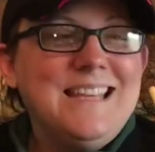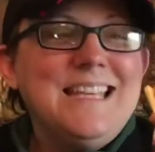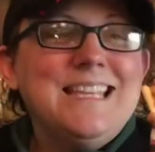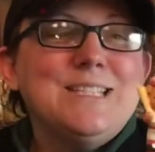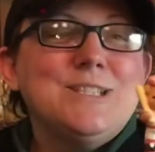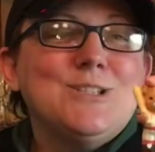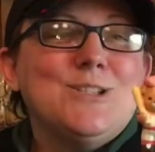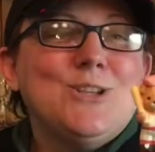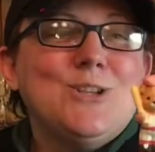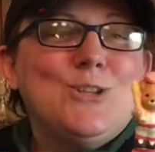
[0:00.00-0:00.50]

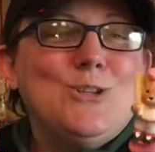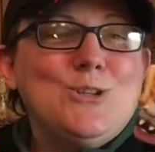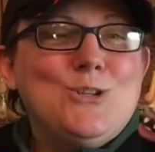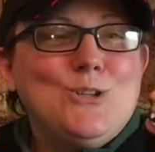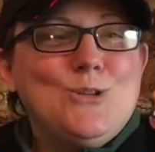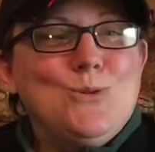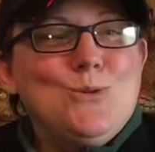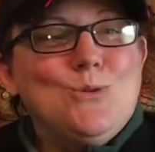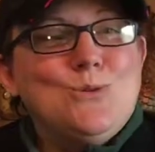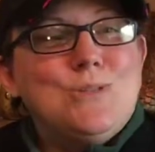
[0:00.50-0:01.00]
He's
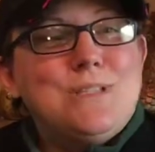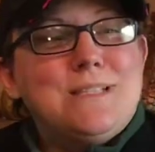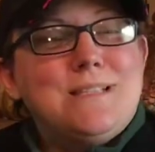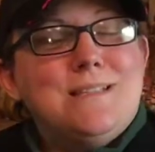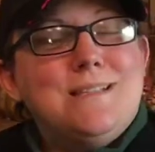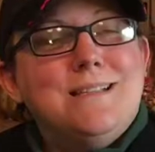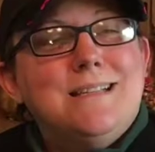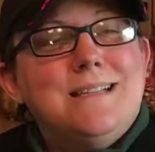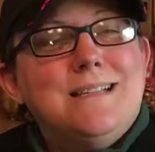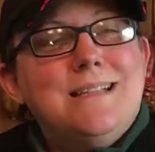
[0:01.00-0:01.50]
cute.
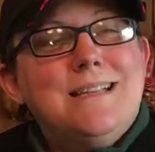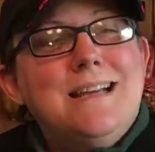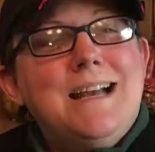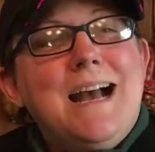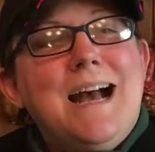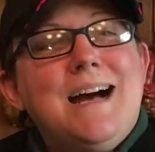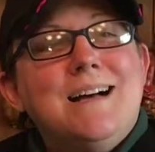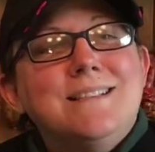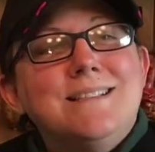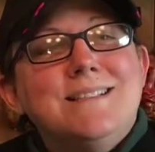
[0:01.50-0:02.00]

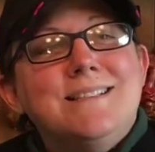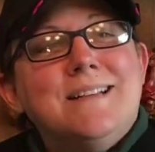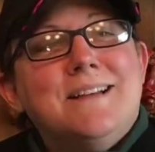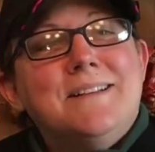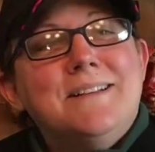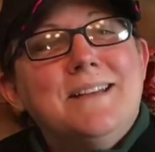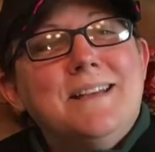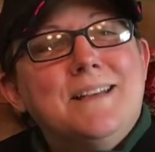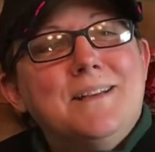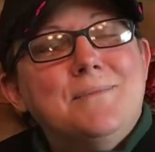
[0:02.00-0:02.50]
I'll
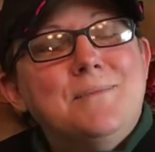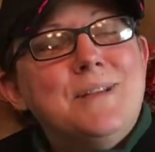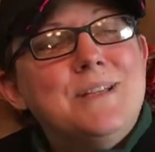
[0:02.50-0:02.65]
sell him.